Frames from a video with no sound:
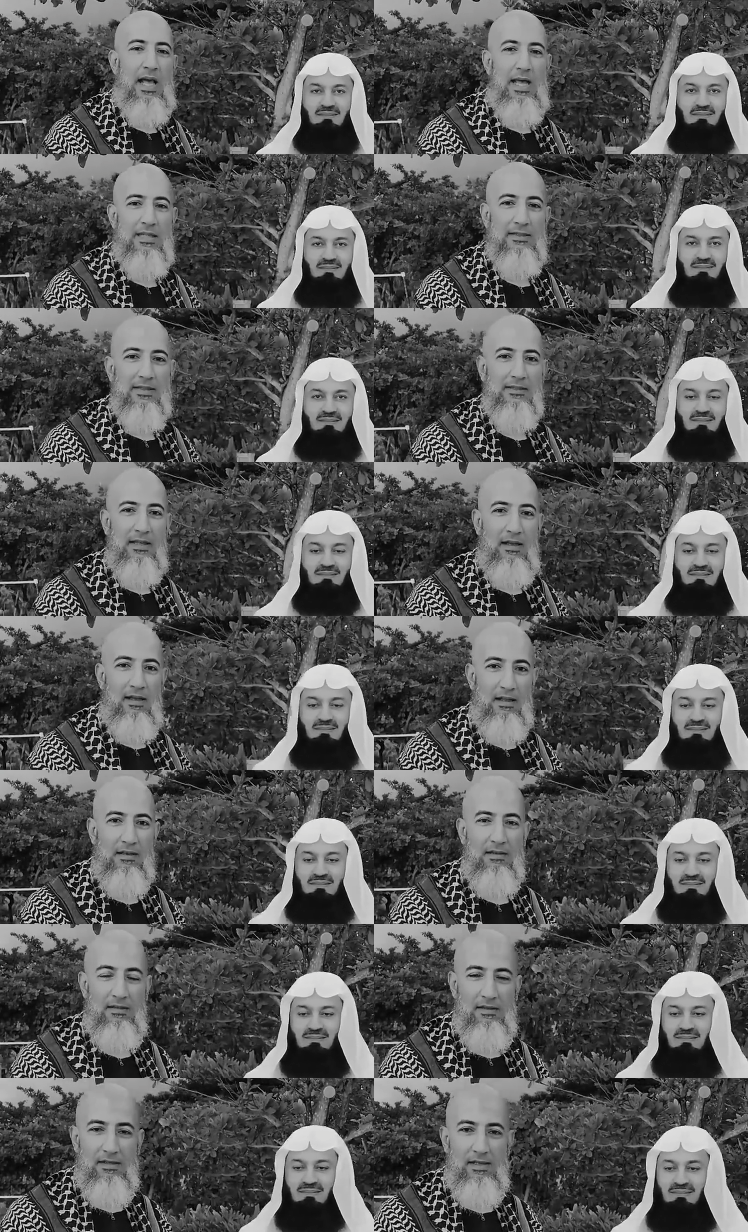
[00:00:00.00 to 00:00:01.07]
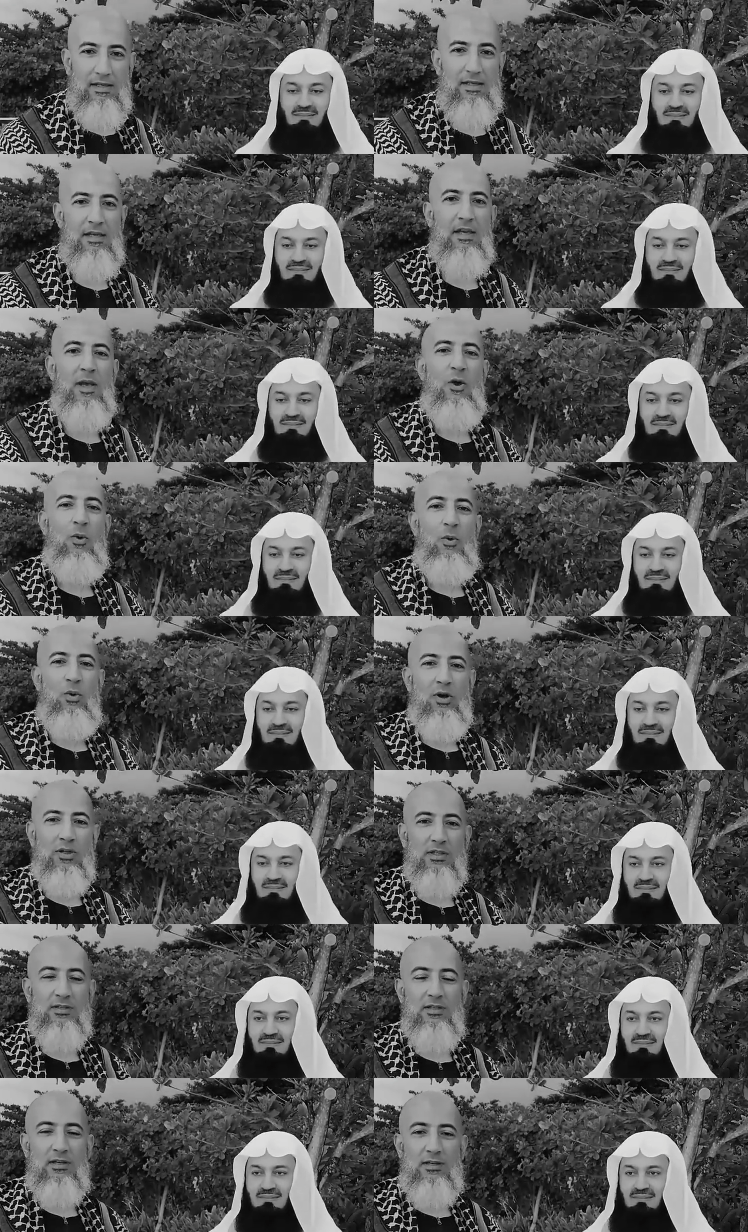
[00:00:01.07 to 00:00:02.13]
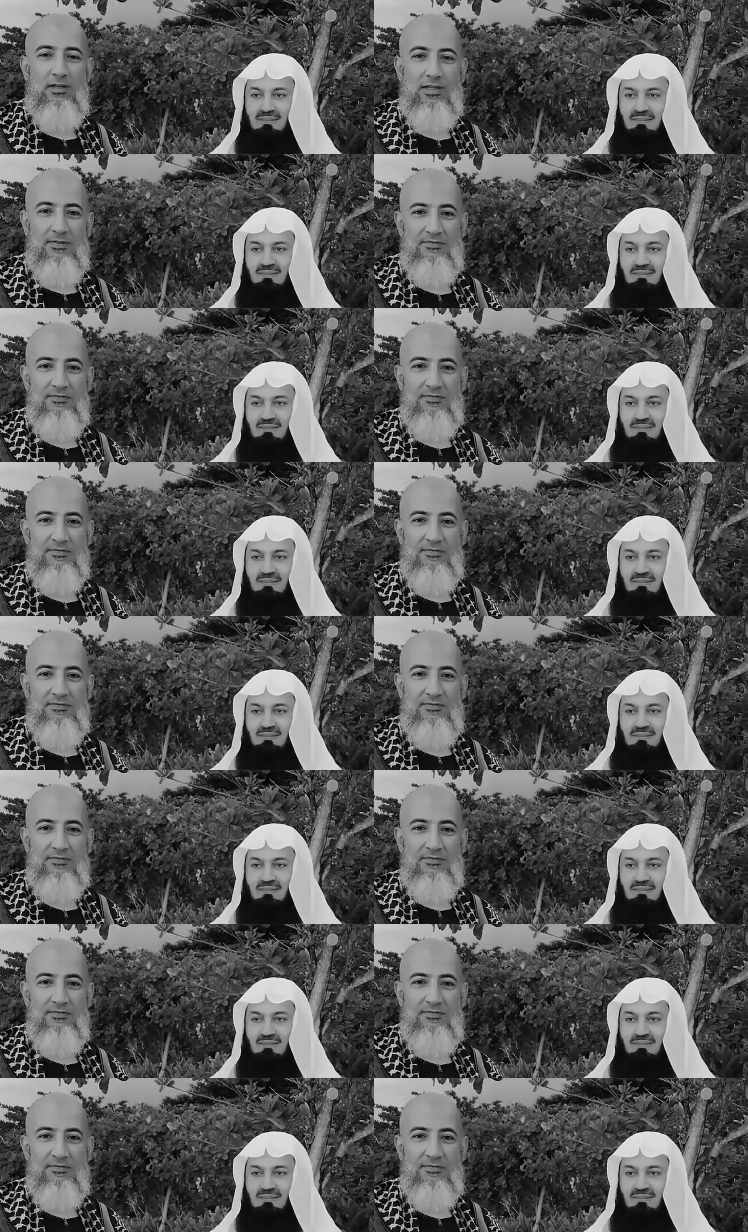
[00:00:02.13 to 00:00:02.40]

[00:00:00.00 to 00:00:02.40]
Speaker 1: adada khalqihi, wa rida